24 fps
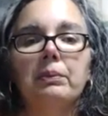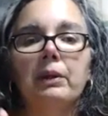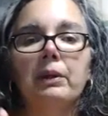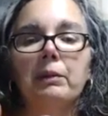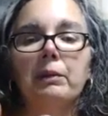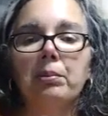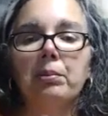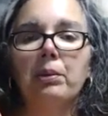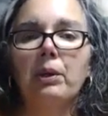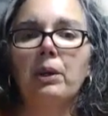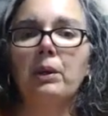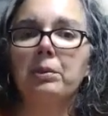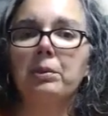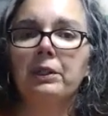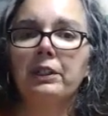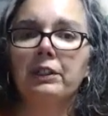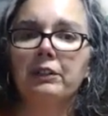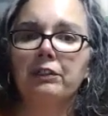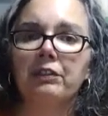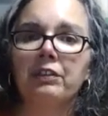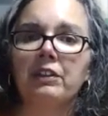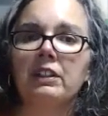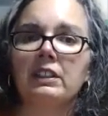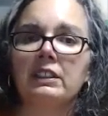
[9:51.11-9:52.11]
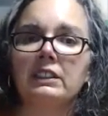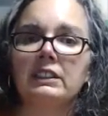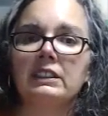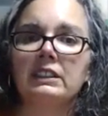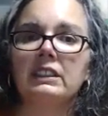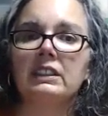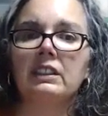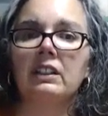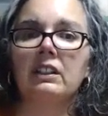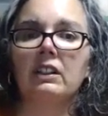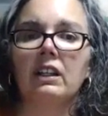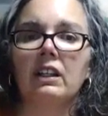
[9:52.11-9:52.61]
appropriate for
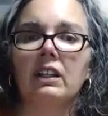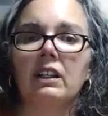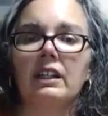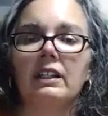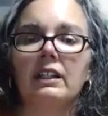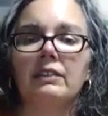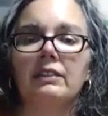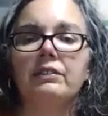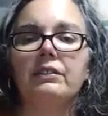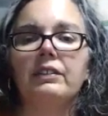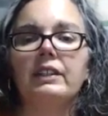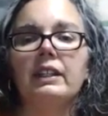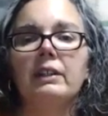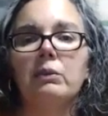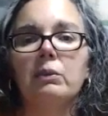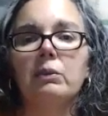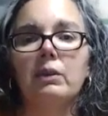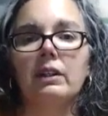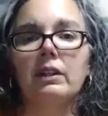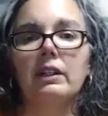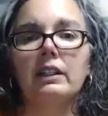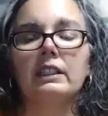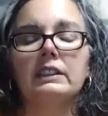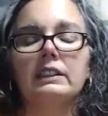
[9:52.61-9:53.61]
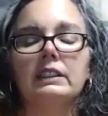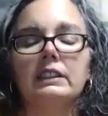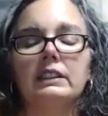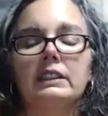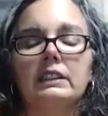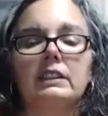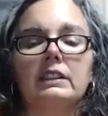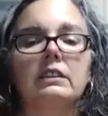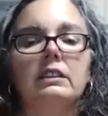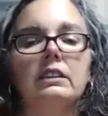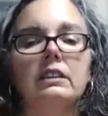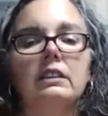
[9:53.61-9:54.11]
us in our life and what
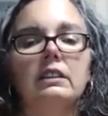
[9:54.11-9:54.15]
isn't.